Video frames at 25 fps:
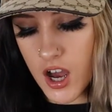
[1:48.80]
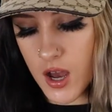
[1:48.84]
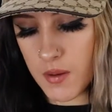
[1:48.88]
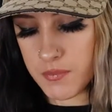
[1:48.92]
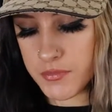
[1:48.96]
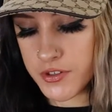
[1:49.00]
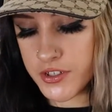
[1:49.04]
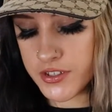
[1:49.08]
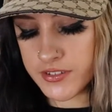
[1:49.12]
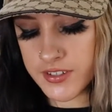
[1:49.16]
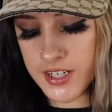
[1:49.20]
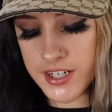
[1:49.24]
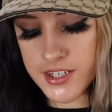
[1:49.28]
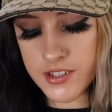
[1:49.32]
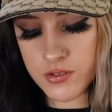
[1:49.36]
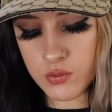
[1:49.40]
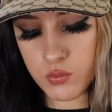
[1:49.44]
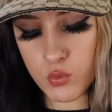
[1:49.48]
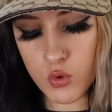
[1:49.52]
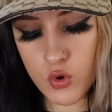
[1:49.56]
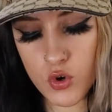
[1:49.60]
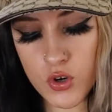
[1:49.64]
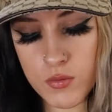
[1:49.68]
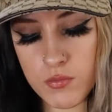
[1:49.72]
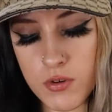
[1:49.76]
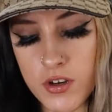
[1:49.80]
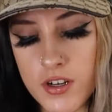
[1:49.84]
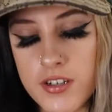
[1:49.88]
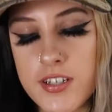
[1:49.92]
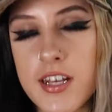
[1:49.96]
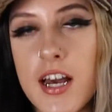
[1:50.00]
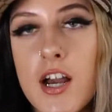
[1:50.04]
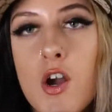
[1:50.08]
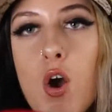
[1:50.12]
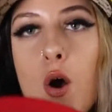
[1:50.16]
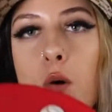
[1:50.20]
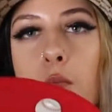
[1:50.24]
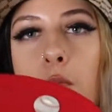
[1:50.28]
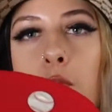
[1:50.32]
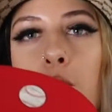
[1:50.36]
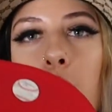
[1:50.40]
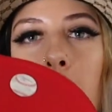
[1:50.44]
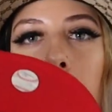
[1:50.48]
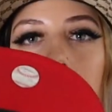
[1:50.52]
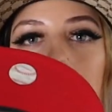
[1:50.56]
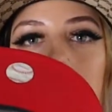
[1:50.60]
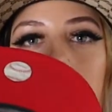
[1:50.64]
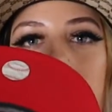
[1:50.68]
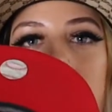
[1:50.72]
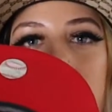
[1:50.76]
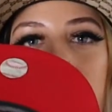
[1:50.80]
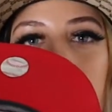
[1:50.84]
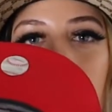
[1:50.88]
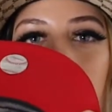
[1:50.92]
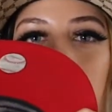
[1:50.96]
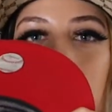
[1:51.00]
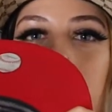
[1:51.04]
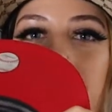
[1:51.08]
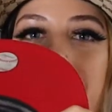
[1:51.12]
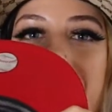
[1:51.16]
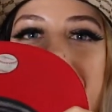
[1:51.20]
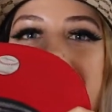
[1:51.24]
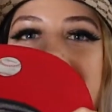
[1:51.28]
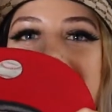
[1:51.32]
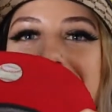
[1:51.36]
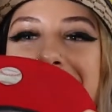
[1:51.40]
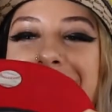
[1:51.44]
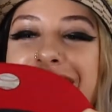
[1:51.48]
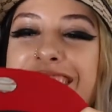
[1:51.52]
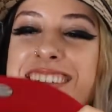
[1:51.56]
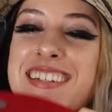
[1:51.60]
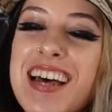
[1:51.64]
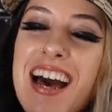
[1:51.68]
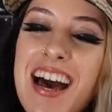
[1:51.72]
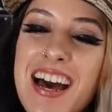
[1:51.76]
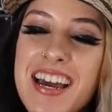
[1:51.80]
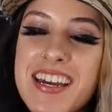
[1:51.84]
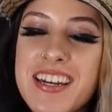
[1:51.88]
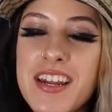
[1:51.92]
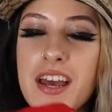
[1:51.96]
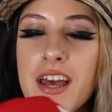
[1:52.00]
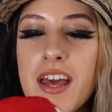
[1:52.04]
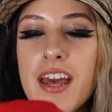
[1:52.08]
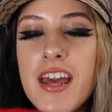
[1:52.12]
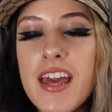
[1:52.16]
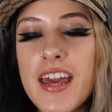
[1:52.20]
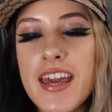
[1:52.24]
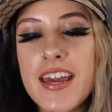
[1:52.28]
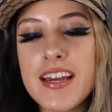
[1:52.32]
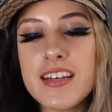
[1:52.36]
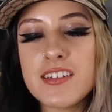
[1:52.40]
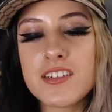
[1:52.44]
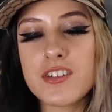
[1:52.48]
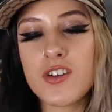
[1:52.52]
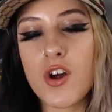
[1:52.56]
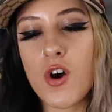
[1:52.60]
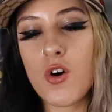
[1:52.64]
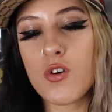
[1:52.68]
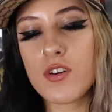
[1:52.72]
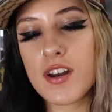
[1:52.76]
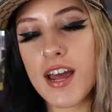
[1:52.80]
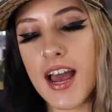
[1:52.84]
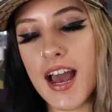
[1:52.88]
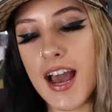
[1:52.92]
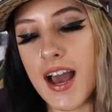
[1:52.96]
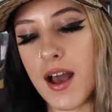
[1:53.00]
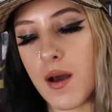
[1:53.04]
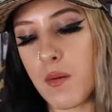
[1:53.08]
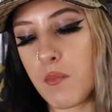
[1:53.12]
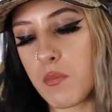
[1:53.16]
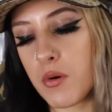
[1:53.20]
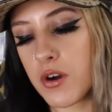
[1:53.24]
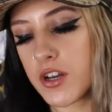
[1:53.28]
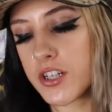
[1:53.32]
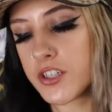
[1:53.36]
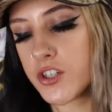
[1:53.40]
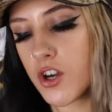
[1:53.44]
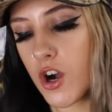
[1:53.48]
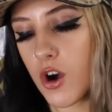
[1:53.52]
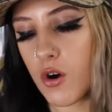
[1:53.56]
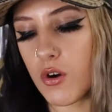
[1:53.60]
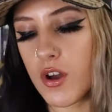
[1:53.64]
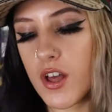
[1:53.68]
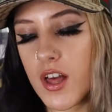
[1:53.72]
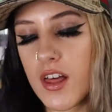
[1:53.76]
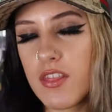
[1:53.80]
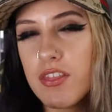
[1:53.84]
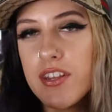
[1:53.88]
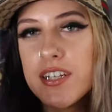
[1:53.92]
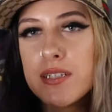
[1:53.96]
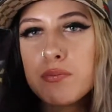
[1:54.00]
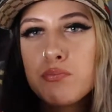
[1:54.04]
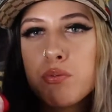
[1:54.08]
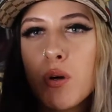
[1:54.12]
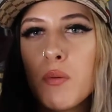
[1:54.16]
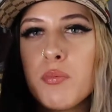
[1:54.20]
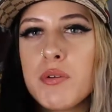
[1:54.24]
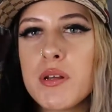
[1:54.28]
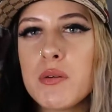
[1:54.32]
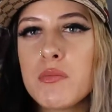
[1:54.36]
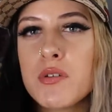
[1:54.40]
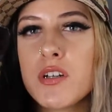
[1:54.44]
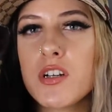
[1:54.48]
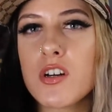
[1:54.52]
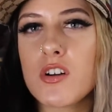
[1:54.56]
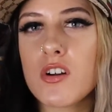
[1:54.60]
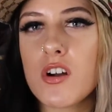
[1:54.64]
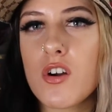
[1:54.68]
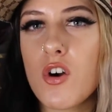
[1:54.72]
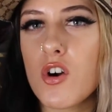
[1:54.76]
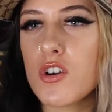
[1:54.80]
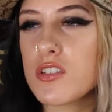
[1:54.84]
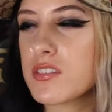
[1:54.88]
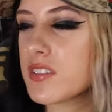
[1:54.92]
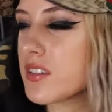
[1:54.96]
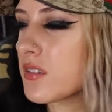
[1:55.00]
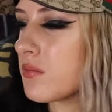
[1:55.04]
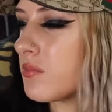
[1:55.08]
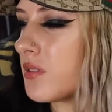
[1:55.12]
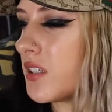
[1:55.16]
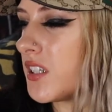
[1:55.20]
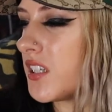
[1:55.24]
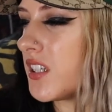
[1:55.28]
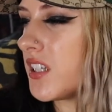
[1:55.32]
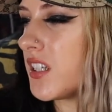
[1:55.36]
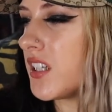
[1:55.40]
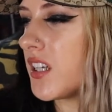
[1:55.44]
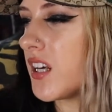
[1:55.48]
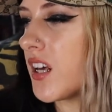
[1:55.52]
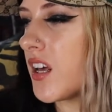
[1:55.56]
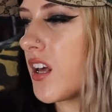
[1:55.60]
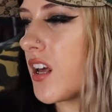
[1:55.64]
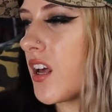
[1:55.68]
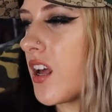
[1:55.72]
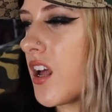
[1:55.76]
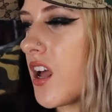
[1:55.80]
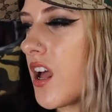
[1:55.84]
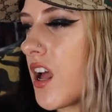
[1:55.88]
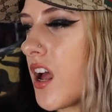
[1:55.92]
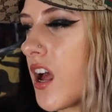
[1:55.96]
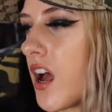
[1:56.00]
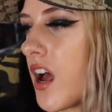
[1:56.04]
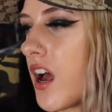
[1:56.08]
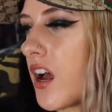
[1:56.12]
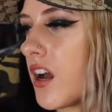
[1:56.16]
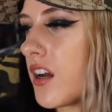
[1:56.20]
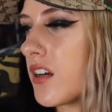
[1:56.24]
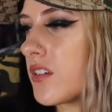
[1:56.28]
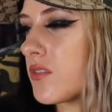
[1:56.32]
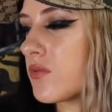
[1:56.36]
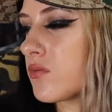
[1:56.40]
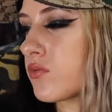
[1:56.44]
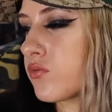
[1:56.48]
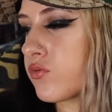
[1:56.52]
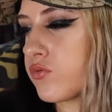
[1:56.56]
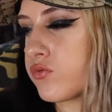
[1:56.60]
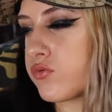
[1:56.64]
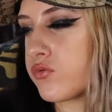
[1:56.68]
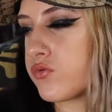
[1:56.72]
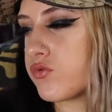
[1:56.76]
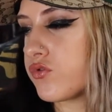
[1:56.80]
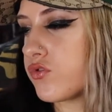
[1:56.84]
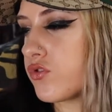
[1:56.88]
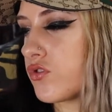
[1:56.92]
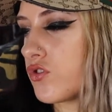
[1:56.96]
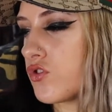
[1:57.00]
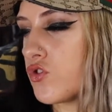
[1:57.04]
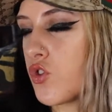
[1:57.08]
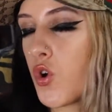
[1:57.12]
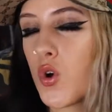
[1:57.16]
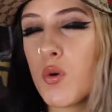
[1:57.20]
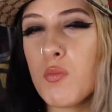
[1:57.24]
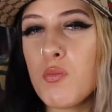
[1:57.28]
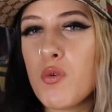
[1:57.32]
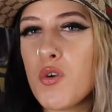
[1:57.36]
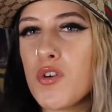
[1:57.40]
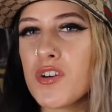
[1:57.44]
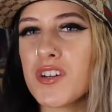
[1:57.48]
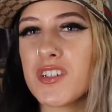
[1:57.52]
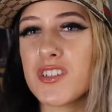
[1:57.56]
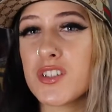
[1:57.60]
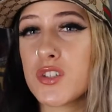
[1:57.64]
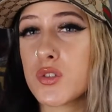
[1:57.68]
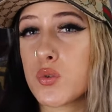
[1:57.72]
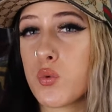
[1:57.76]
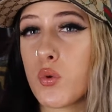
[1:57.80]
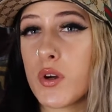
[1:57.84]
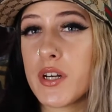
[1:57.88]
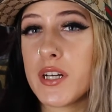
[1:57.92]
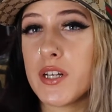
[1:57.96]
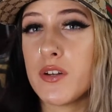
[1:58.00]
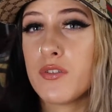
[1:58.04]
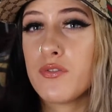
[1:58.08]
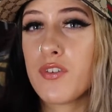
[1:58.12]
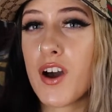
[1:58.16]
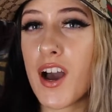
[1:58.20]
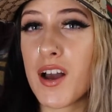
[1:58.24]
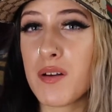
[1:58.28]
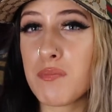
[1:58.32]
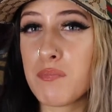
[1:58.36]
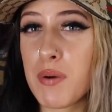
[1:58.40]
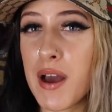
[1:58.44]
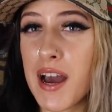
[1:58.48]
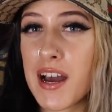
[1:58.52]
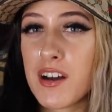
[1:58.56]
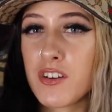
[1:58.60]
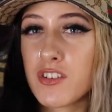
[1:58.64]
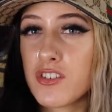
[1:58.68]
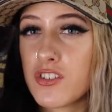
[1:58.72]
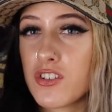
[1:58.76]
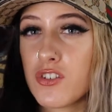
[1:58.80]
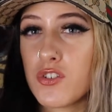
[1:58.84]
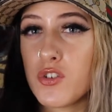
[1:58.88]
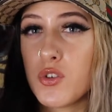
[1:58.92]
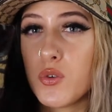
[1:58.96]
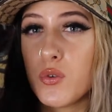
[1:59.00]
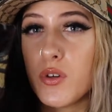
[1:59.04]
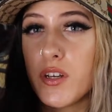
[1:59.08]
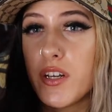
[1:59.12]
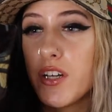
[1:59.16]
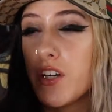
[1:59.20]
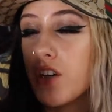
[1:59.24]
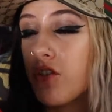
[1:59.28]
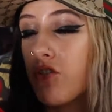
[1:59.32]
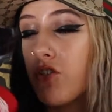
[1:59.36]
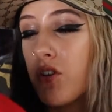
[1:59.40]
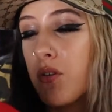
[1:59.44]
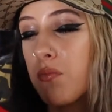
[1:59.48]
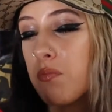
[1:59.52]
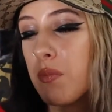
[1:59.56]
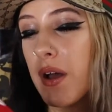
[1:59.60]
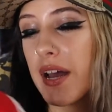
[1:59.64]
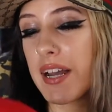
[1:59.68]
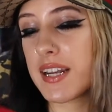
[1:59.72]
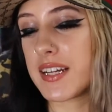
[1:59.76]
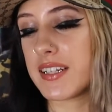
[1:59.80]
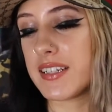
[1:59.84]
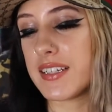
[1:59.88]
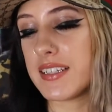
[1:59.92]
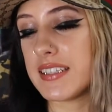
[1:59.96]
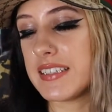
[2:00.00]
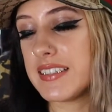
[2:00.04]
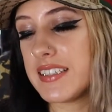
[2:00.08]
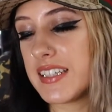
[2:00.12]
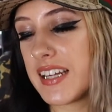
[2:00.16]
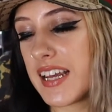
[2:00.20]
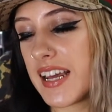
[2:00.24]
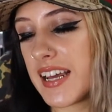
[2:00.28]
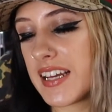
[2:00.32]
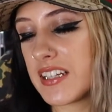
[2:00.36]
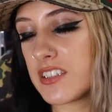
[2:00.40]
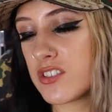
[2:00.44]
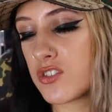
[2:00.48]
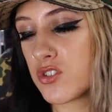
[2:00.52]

You can tell it's worn because I got my makeup on the inside. It is an old hat, but yo, this probably would have cost me no more than £25 at New Era back in the day.